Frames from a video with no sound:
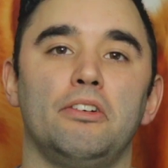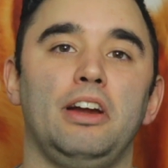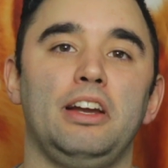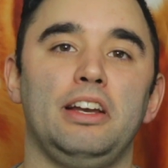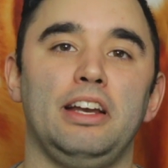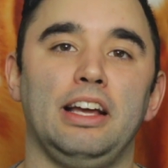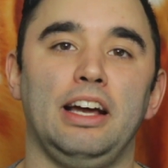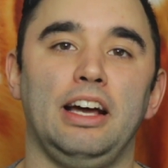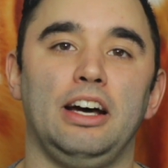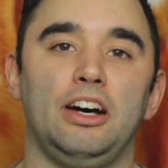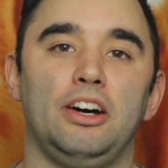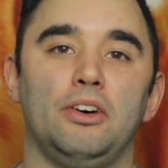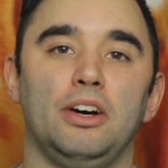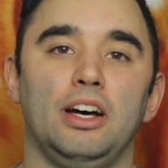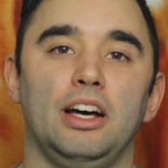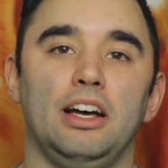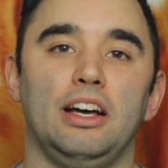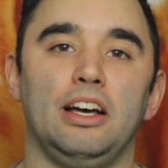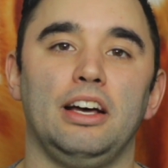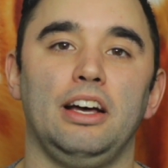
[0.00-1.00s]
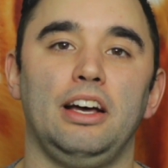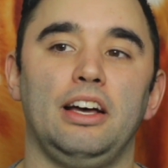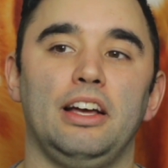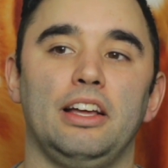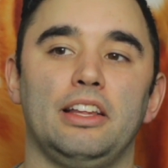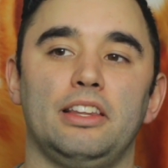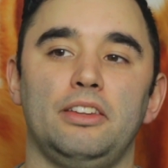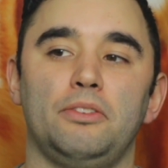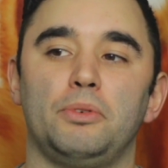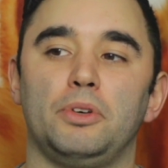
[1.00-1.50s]
Right
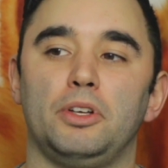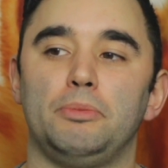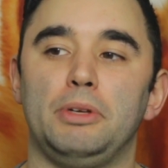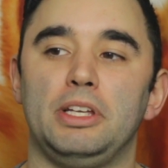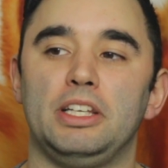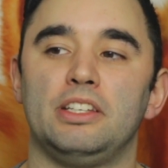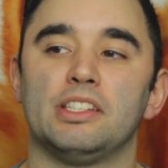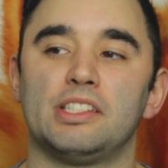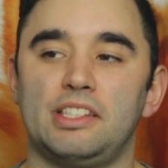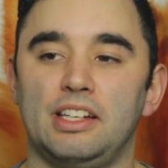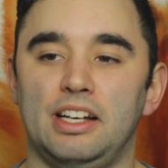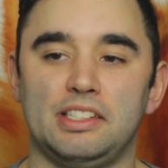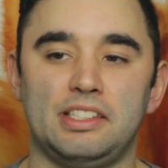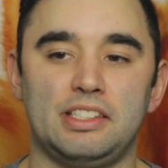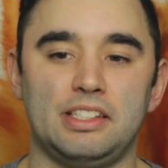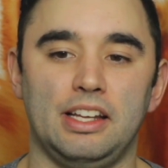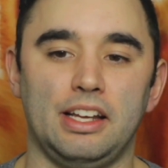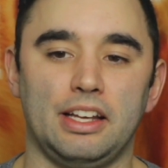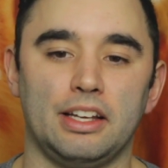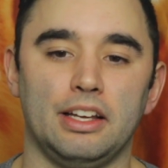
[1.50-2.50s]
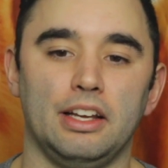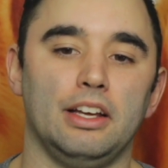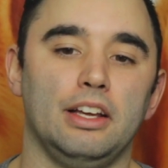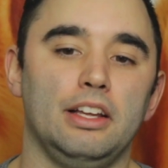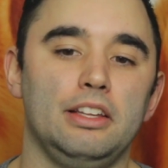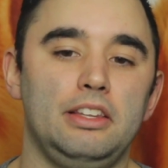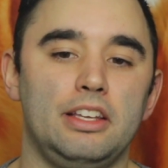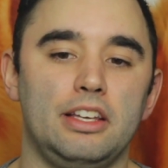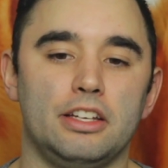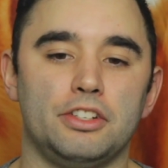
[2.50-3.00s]
now, we'll be discussing
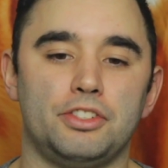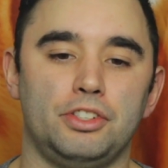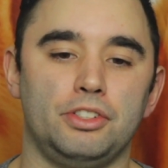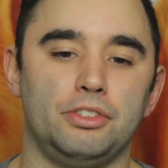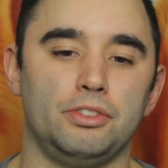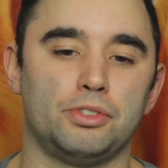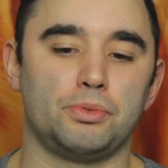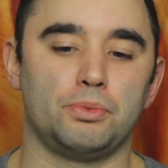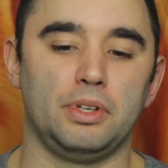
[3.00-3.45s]
the issues